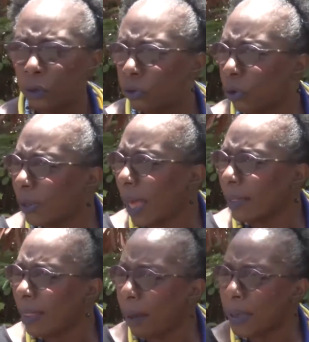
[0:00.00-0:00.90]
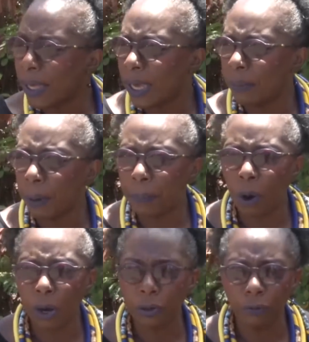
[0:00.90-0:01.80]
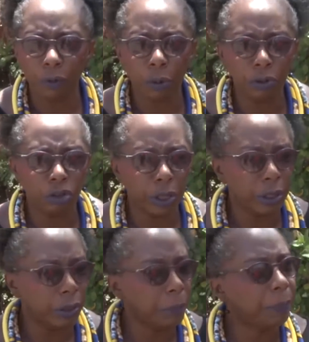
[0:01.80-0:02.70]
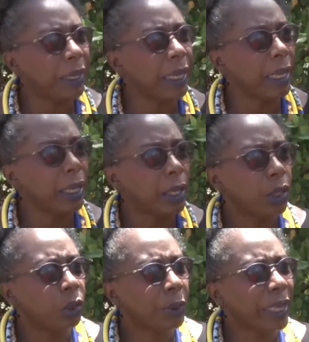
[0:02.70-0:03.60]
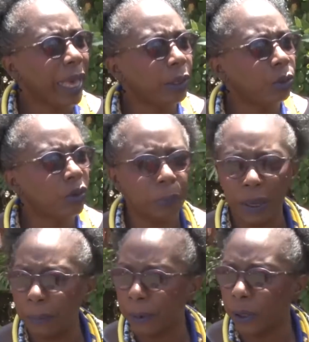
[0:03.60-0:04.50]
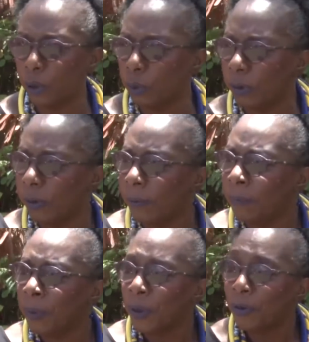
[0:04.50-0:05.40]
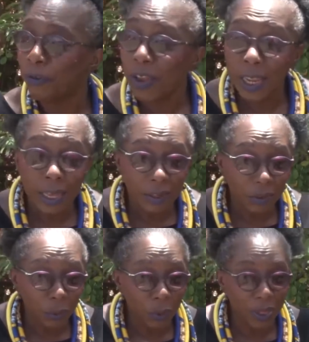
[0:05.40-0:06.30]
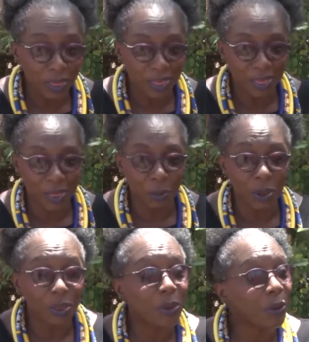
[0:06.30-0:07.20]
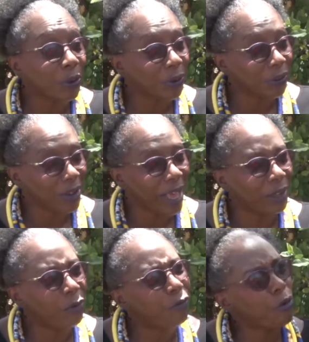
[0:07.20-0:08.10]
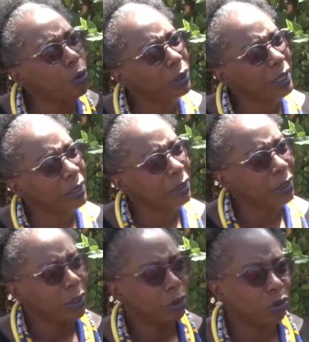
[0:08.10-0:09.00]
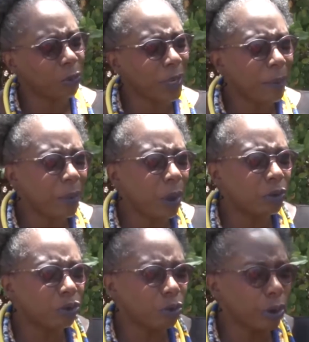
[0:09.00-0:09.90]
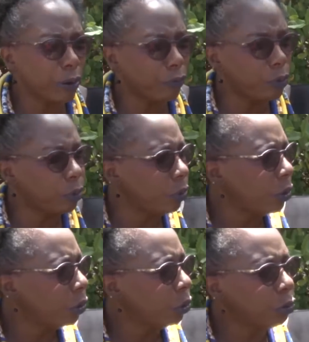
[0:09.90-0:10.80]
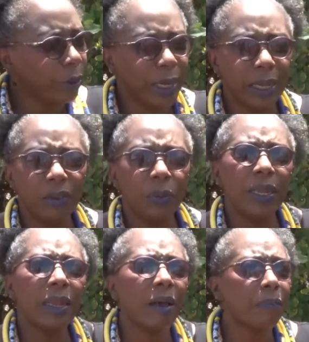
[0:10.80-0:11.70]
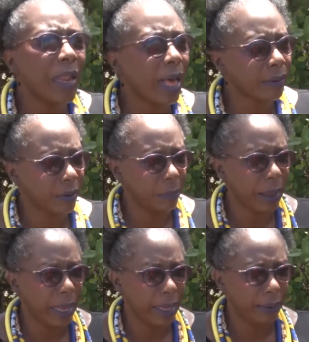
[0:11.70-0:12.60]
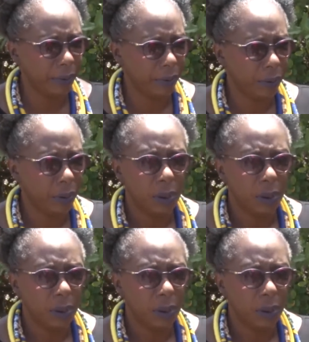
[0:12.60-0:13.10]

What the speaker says: So that became a part of our childhood play. You would get newspaper, you would fill it with dirt, and the folding. Sherwood, I'm not sure if you realize we didn't have plastic bags.